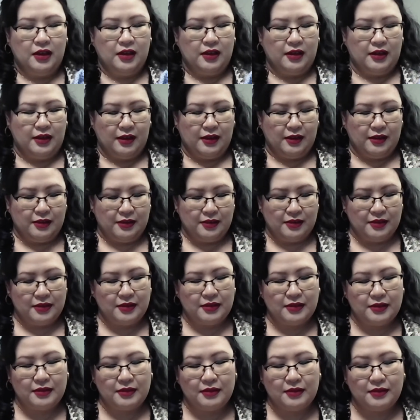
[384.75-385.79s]

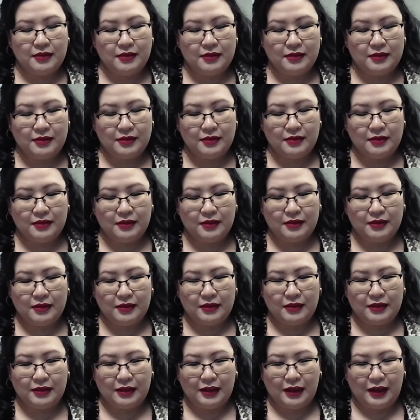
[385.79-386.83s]
And
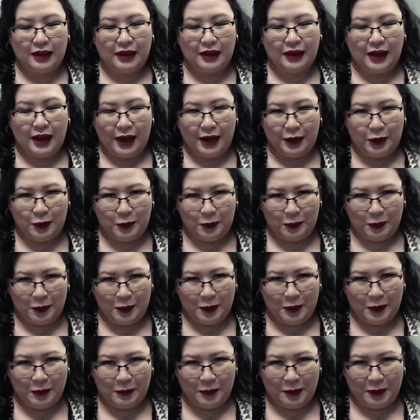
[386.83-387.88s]
I know the
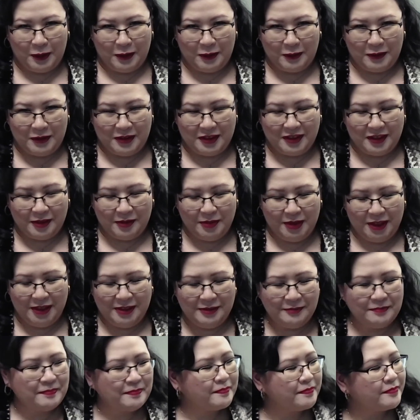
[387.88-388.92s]
hot weather is
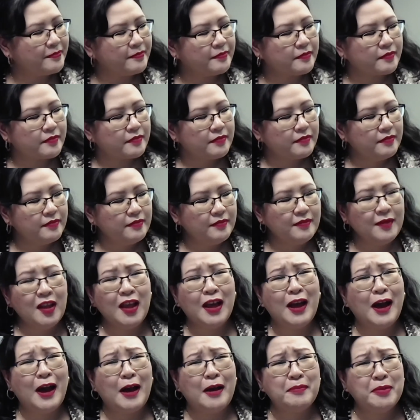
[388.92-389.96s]
coming.
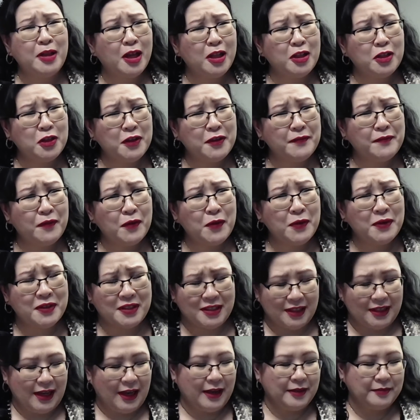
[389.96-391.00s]
I'm not looking forward
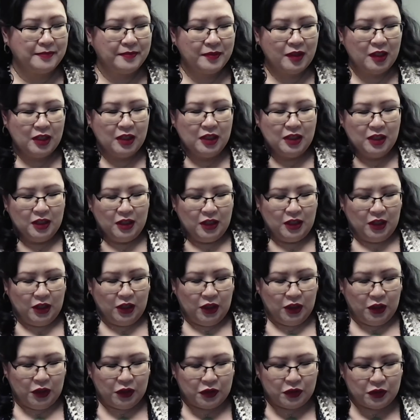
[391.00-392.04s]
to that.
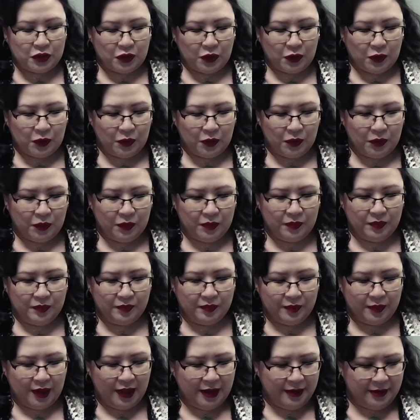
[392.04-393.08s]
So,
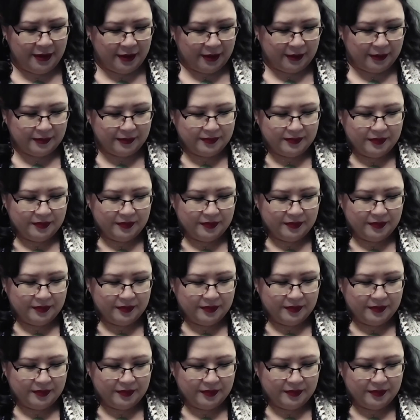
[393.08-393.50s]
yeah,